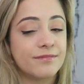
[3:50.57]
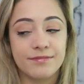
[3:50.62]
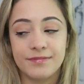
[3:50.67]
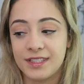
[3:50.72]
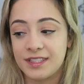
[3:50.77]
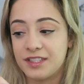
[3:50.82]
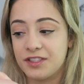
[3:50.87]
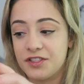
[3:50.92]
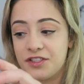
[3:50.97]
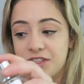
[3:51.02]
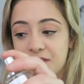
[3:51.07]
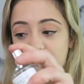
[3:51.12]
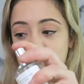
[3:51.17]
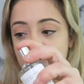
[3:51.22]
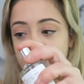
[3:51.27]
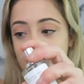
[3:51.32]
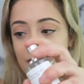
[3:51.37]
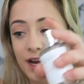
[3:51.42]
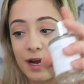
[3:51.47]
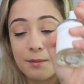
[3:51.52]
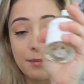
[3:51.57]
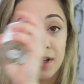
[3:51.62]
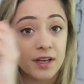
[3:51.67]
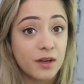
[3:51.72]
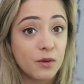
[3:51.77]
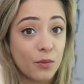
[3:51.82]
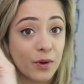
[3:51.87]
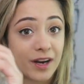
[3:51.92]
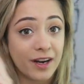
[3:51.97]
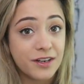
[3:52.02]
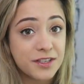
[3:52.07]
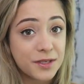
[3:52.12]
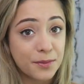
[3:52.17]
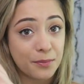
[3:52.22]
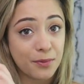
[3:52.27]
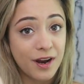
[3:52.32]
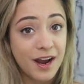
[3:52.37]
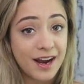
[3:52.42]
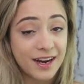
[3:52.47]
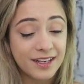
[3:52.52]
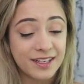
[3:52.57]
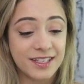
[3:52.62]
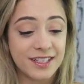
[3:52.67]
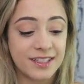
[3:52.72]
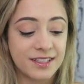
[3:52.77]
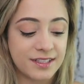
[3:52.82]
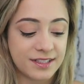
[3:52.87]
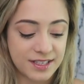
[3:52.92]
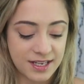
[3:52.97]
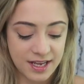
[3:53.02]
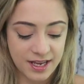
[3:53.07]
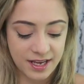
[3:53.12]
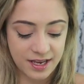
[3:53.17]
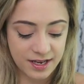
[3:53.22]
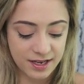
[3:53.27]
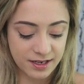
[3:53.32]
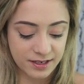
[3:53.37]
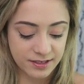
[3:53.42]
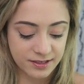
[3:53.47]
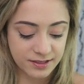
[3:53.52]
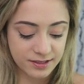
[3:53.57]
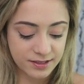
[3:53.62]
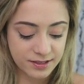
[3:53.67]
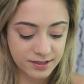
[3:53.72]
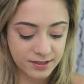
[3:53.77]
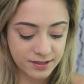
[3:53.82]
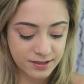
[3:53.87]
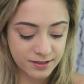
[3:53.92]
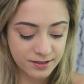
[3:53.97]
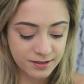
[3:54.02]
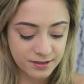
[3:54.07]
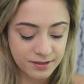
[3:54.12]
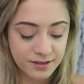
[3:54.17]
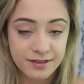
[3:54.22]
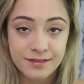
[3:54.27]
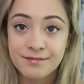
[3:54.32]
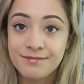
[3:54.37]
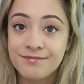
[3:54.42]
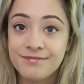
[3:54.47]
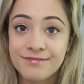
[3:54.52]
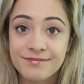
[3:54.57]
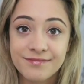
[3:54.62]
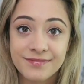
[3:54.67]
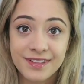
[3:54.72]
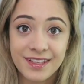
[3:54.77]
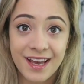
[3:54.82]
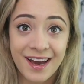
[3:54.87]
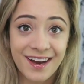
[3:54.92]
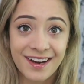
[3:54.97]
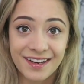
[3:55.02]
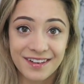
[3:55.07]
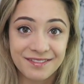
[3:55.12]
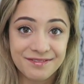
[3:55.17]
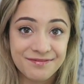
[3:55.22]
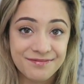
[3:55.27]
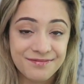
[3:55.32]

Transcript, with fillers: This is just what I'm gonna wear to practice and yeah.